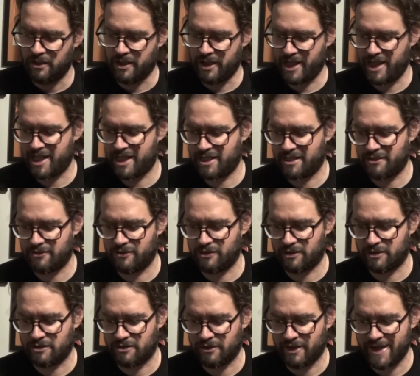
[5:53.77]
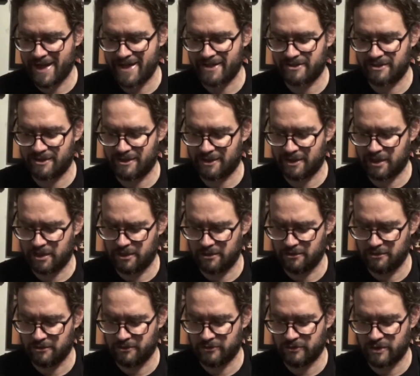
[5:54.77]
And the classic
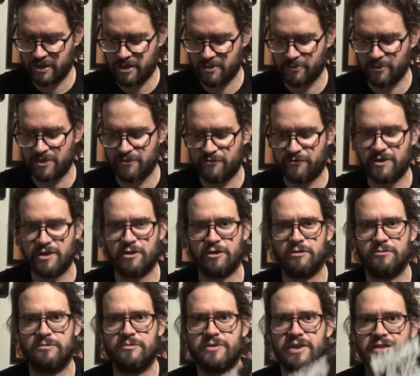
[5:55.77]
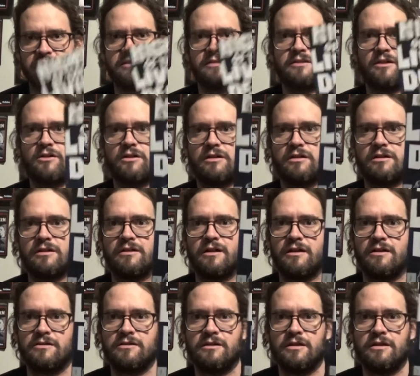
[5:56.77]
zombie film that started it all,